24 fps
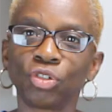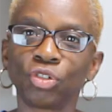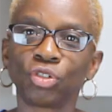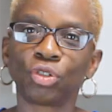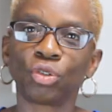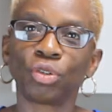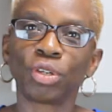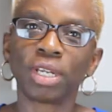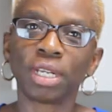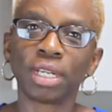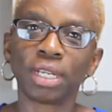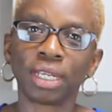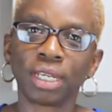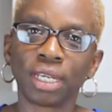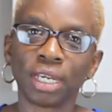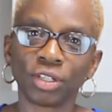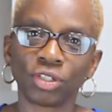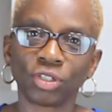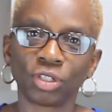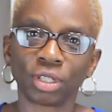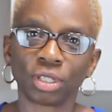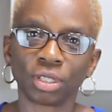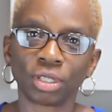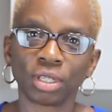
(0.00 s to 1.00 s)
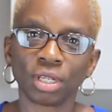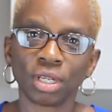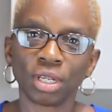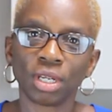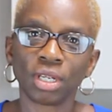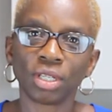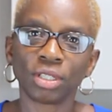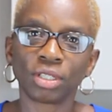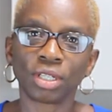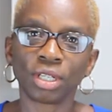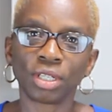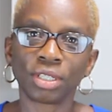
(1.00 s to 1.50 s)
Judy in the kitchen.
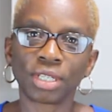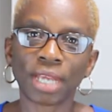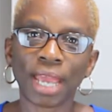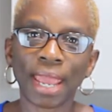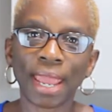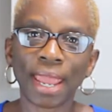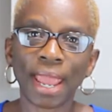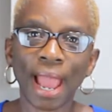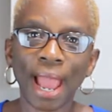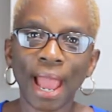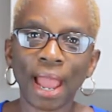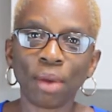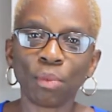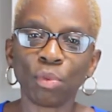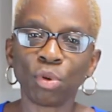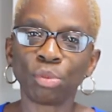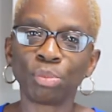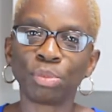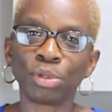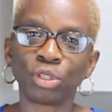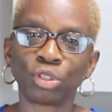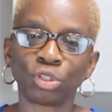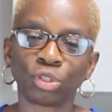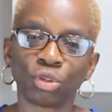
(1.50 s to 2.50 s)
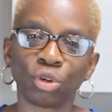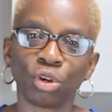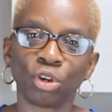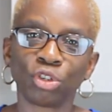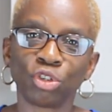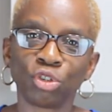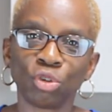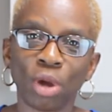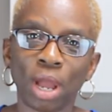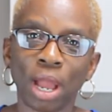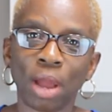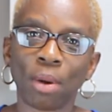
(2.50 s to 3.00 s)
Today I will be
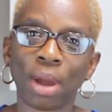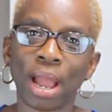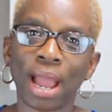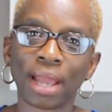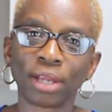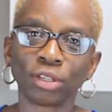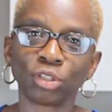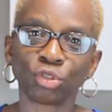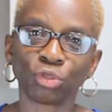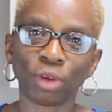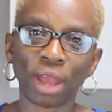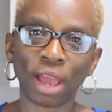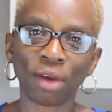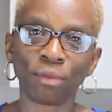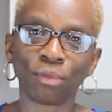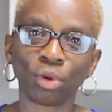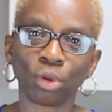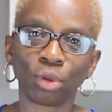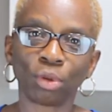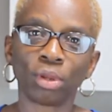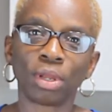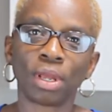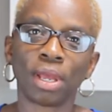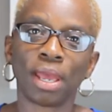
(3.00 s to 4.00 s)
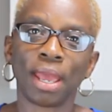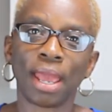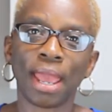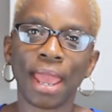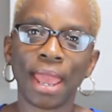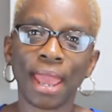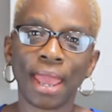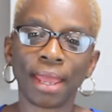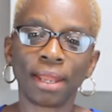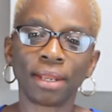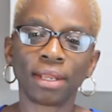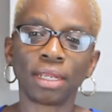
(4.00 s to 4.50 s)
showing you how I travel
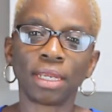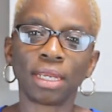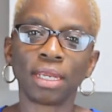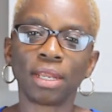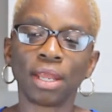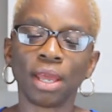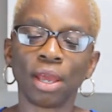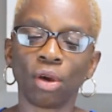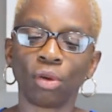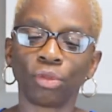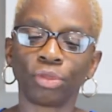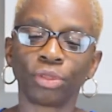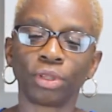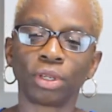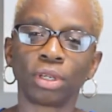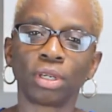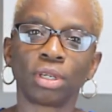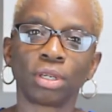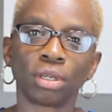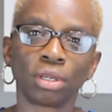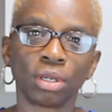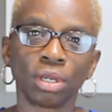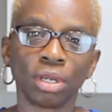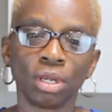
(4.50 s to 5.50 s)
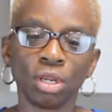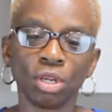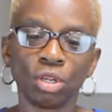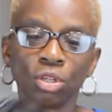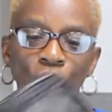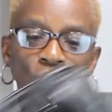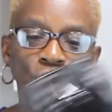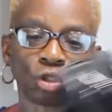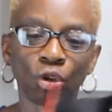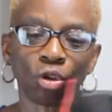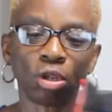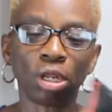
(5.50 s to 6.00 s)
and eat healthy.
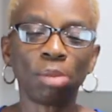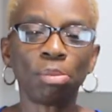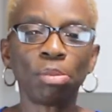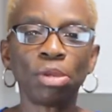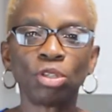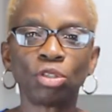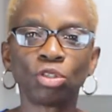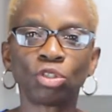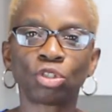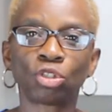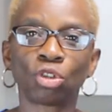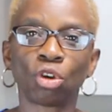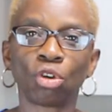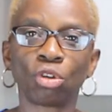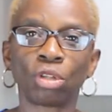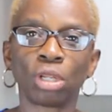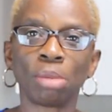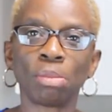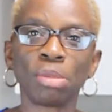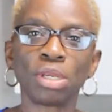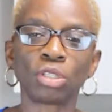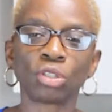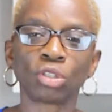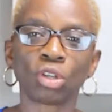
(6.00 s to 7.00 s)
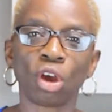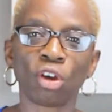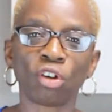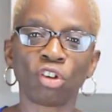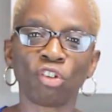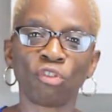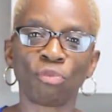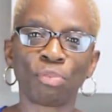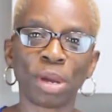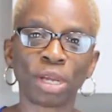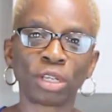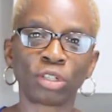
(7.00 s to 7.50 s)
So let me start
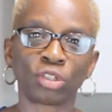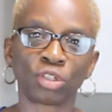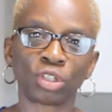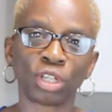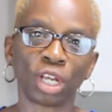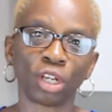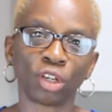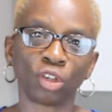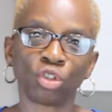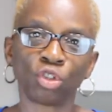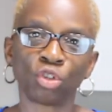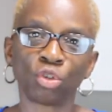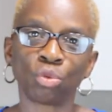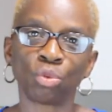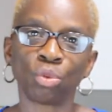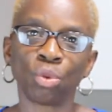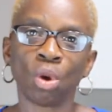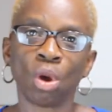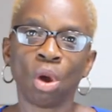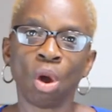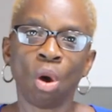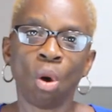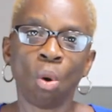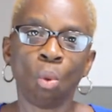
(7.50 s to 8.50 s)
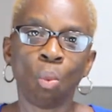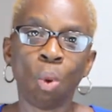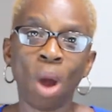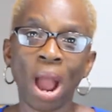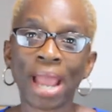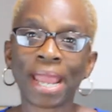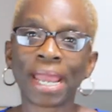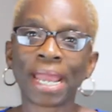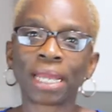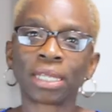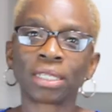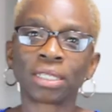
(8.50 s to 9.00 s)
off by telling you
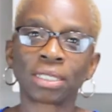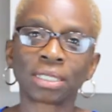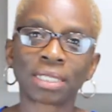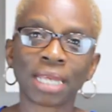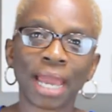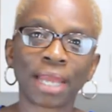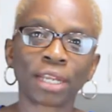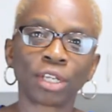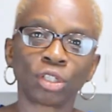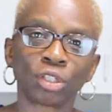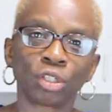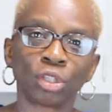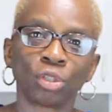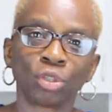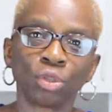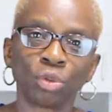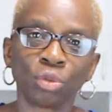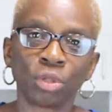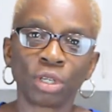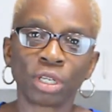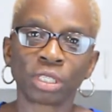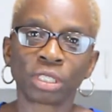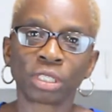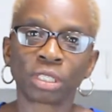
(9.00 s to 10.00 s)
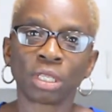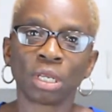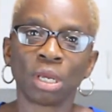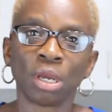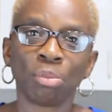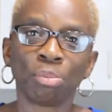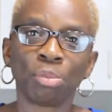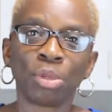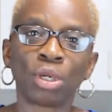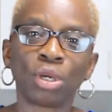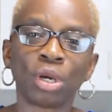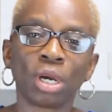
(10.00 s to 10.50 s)
why I decided to do this.
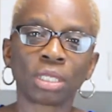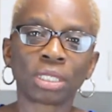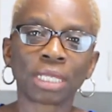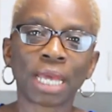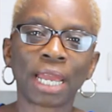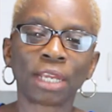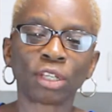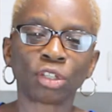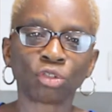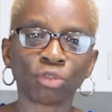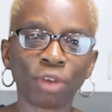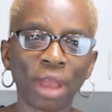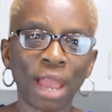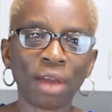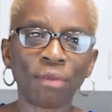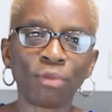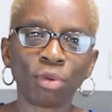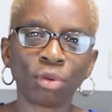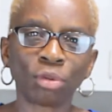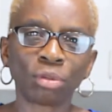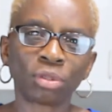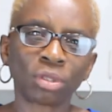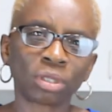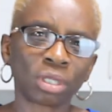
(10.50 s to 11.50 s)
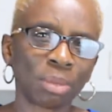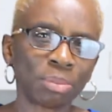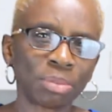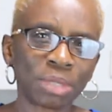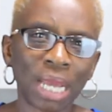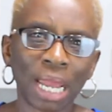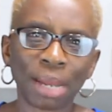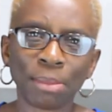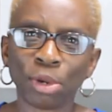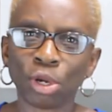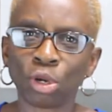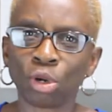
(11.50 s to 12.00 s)
Because I traveled some
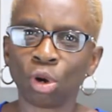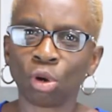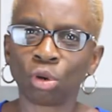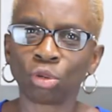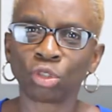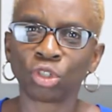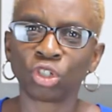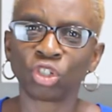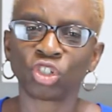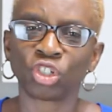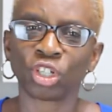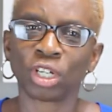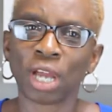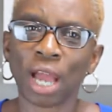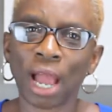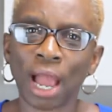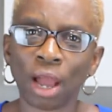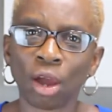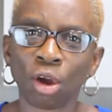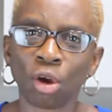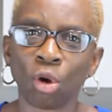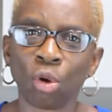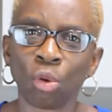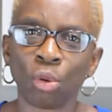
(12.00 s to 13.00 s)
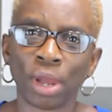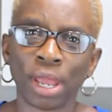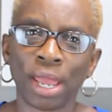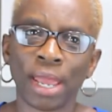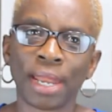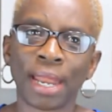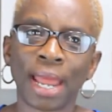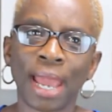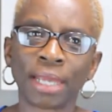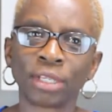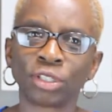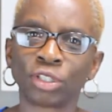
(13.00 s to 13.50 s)
time ago to Chicago
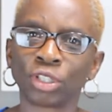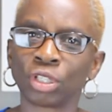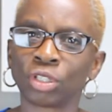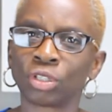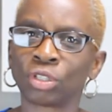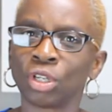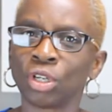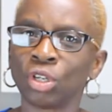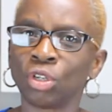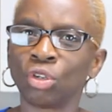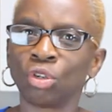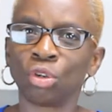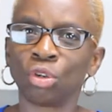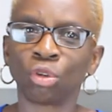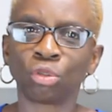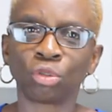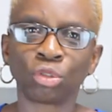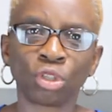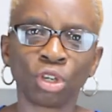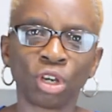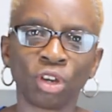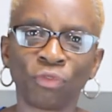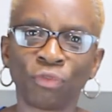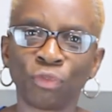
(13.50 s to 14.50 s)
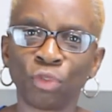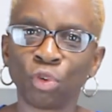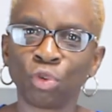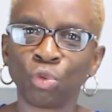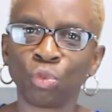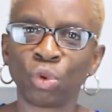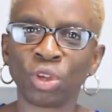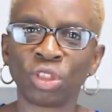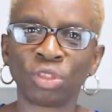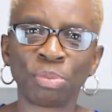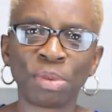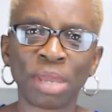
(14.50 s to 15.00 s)
and I just, took
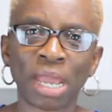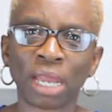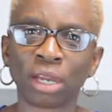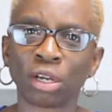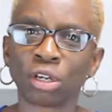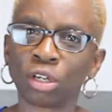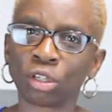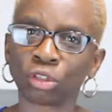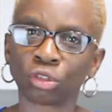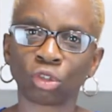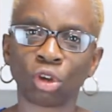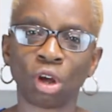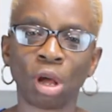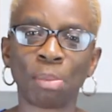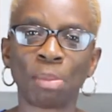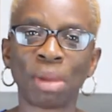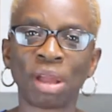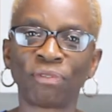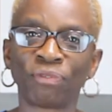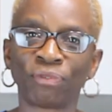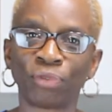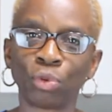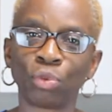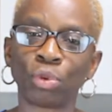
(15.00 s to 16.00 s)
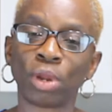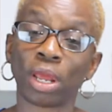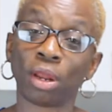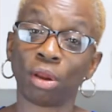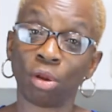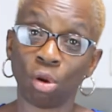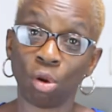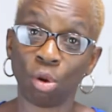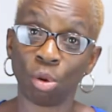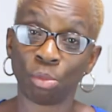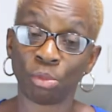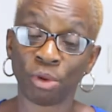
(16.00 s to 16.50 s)
food with me. I cooked all my food
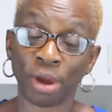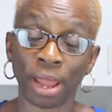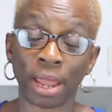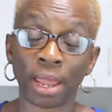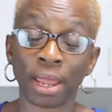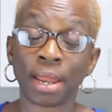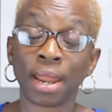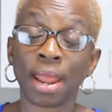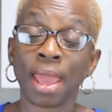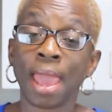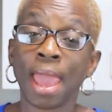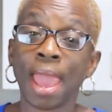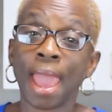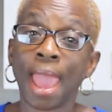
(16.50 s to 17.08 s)
at home, right?